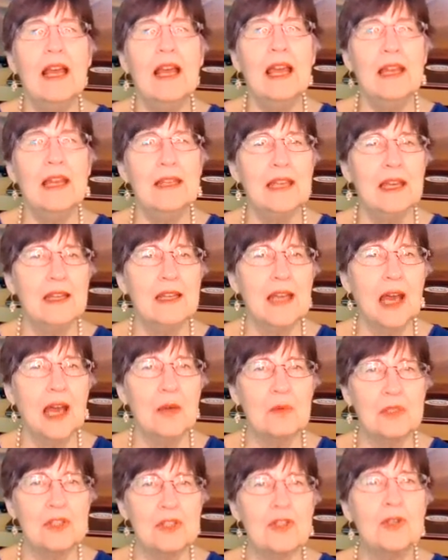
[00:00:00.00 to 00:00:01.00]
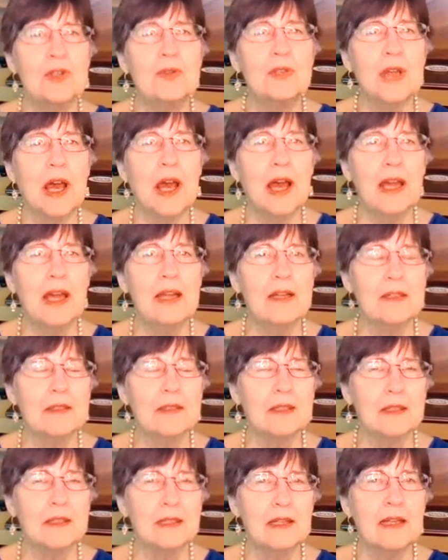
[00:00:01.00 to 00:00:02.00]
And yet I was too
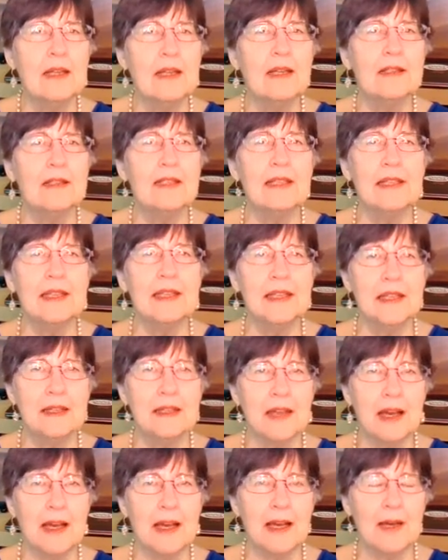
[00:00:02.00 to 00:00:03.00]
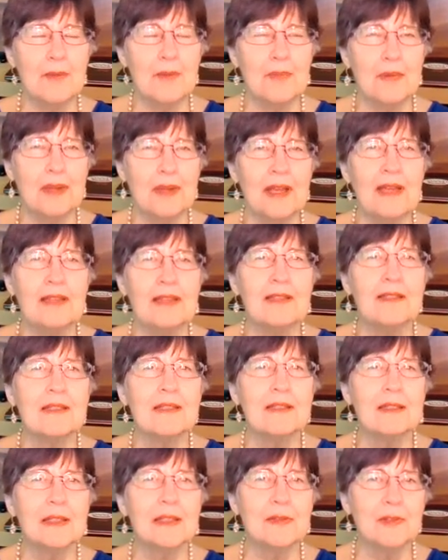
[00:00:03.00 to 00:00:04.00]
tired to get up and
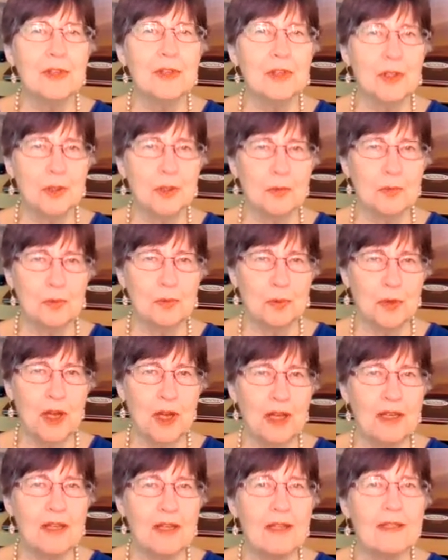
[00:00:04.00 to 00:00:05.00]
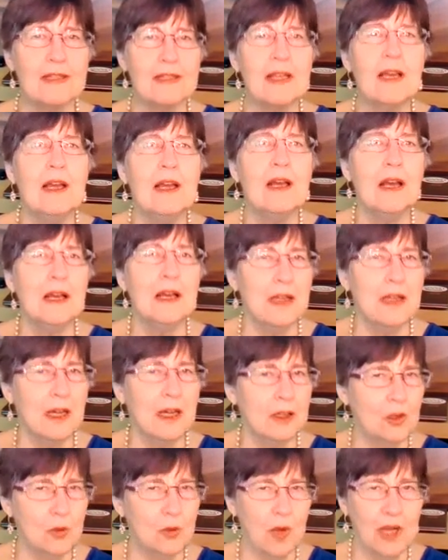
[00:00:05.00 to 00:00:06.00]
deliver her products
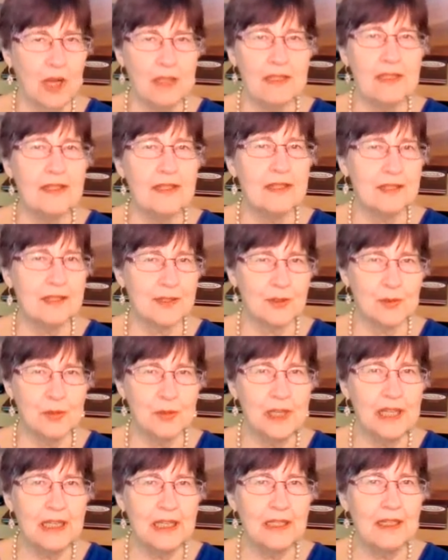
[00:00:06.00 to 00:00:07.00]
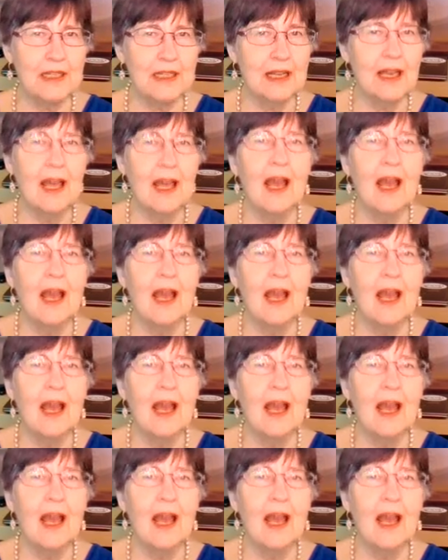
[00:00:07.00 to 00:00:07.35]
across the street.